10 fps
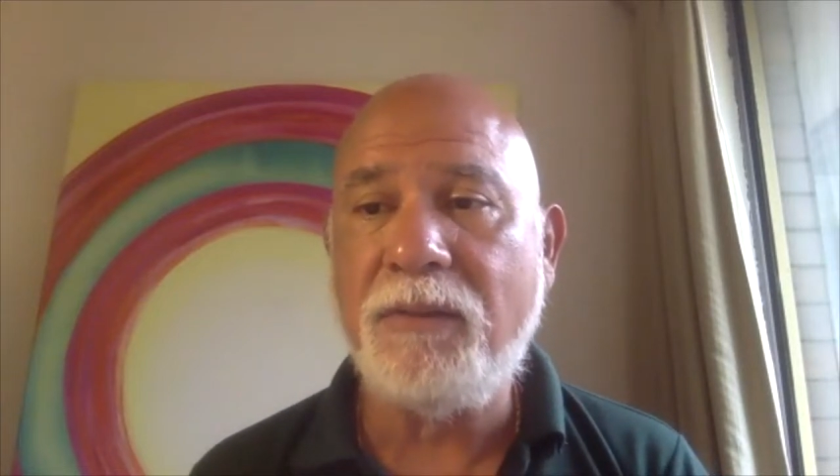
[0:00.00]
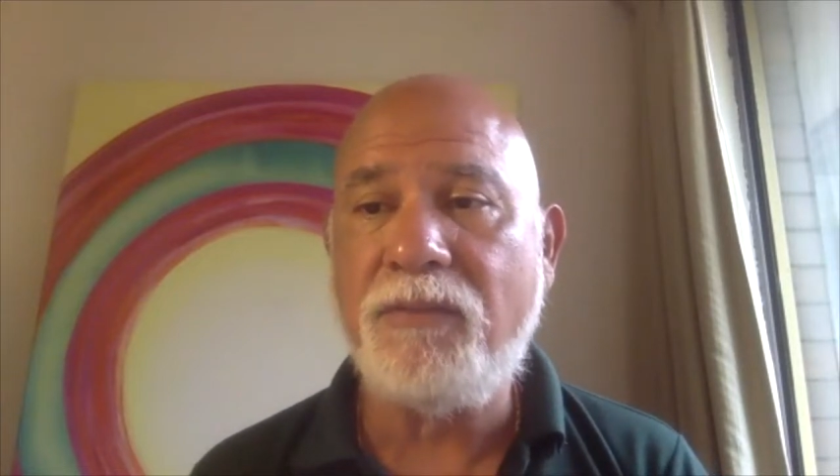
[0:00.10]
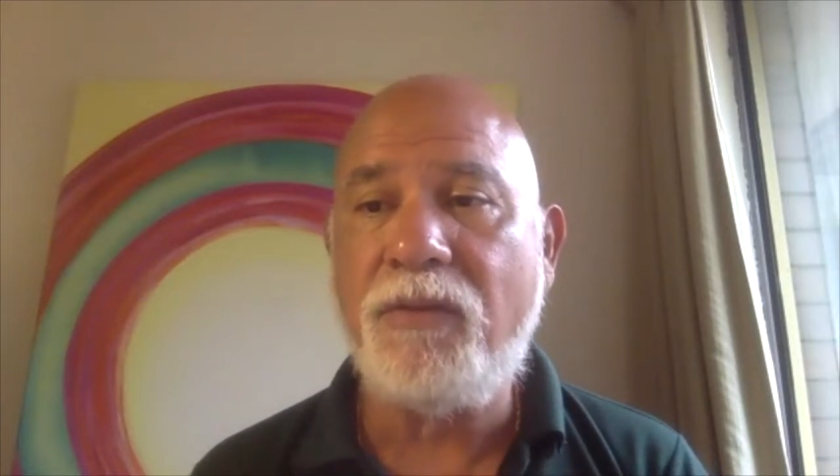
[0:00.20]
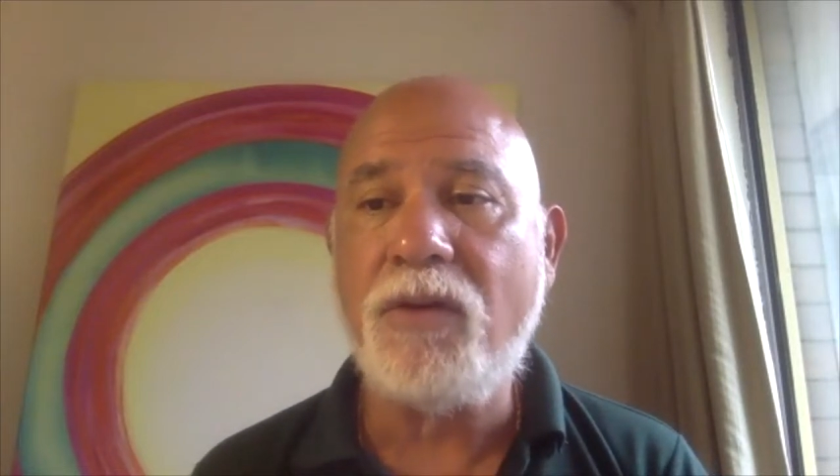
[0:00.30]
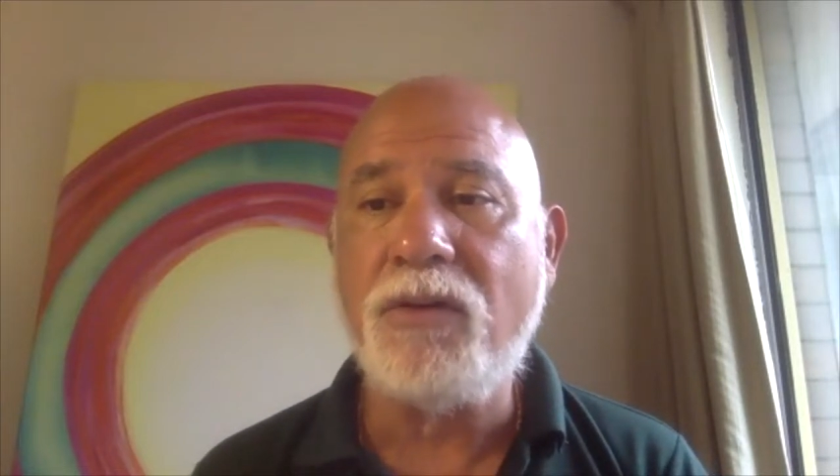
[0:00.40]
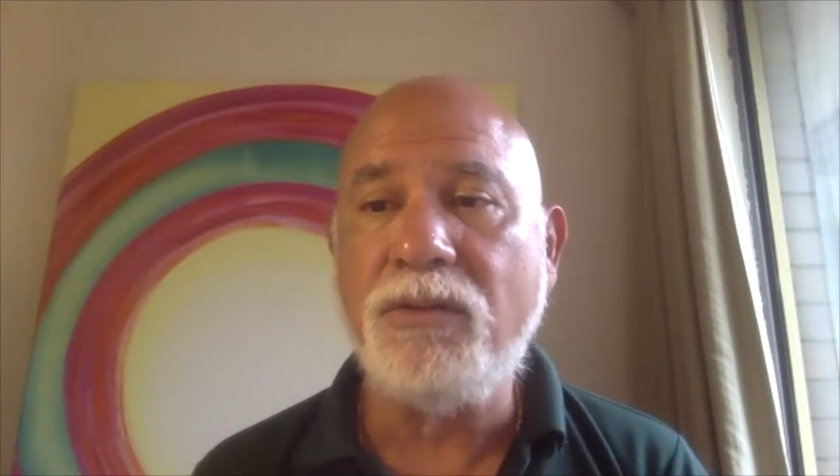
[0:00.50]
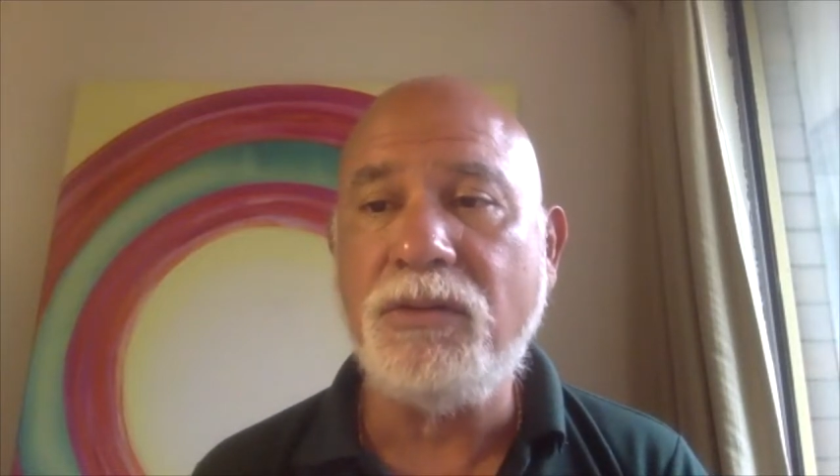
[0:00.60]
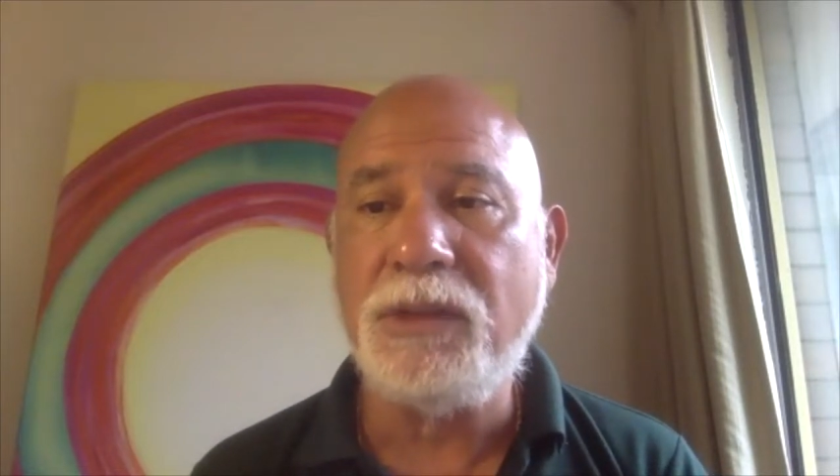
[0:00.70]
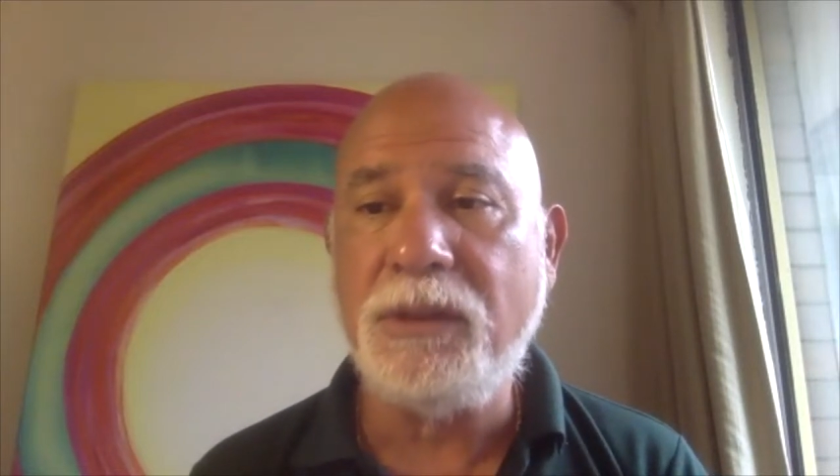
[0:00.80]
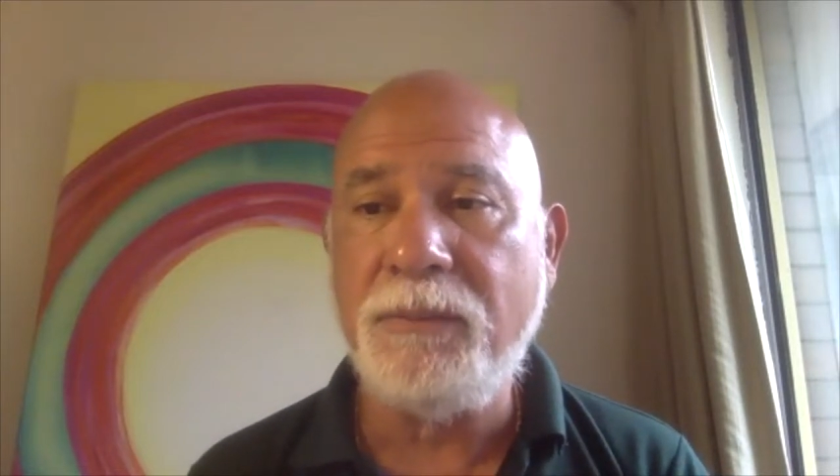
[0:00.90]

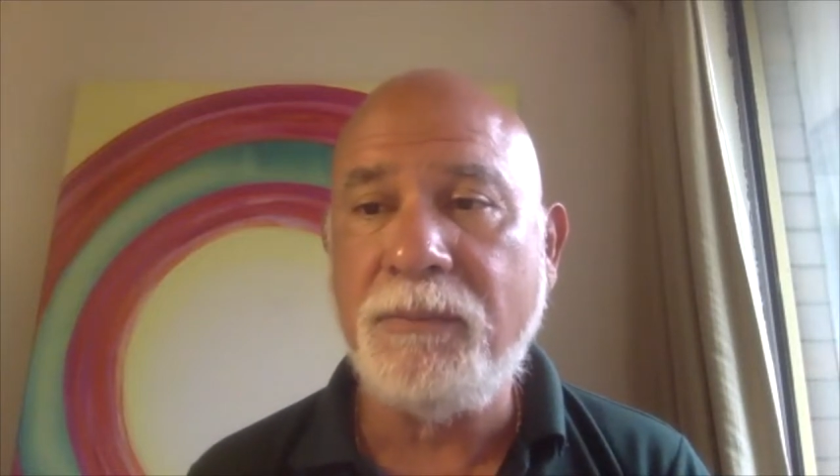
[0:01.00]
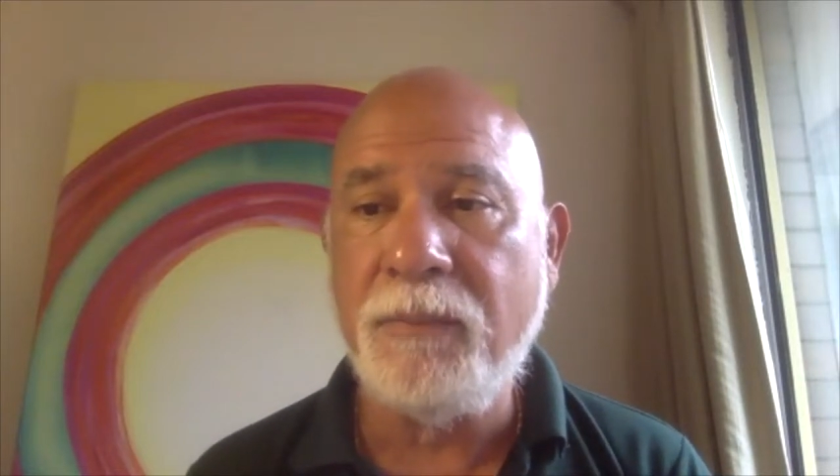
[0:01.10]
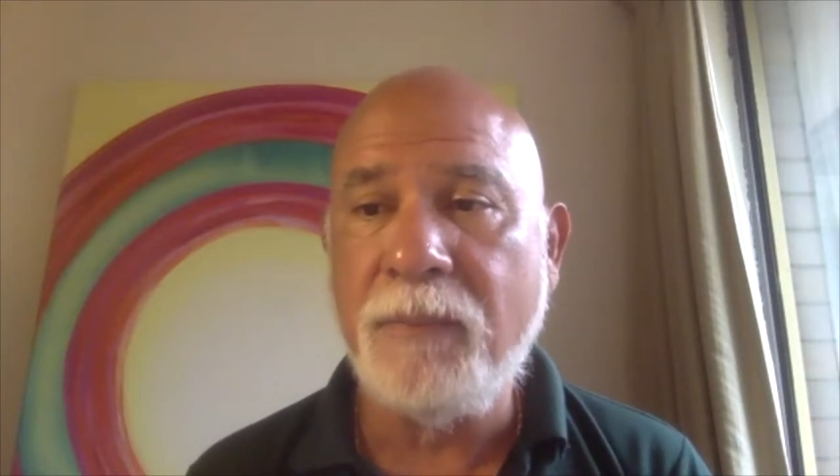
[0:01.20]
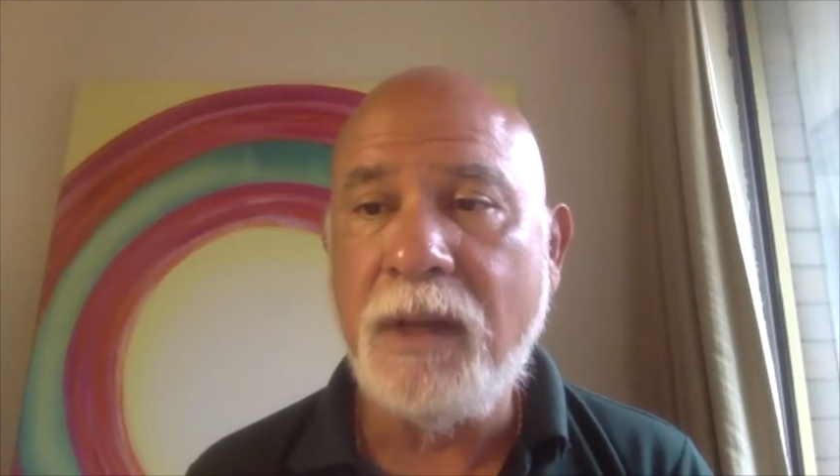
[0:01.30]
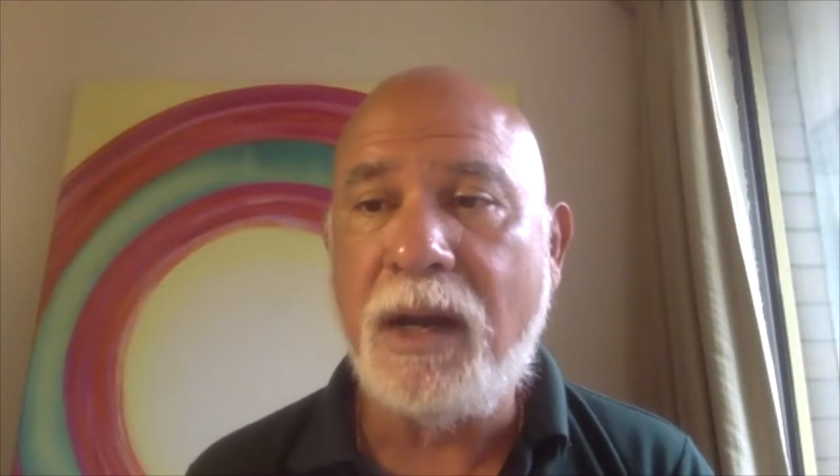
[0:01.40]
focused in